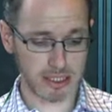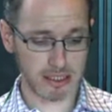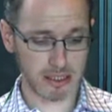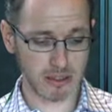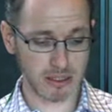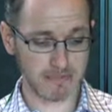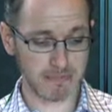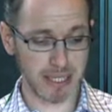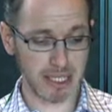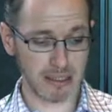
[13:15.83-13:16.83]
These nodes are
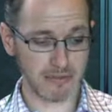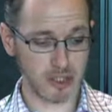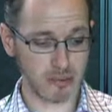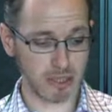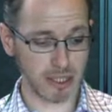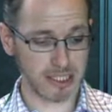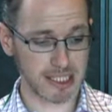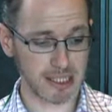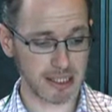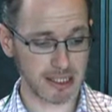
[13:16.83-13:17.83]
barely visible on the
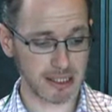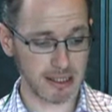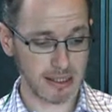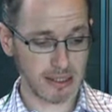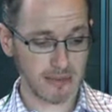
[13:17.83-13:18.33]
CT,